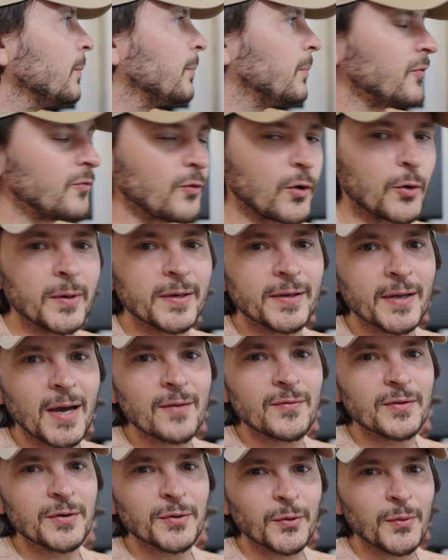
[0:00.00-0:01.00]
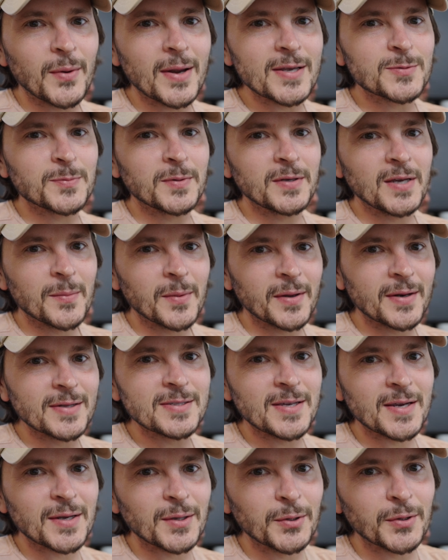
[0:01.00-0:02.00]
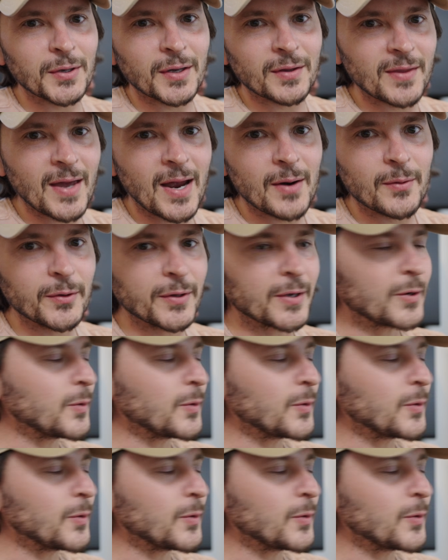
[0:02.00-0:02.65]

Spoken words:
before we dive into a recipe, I'm gonna take a look at that really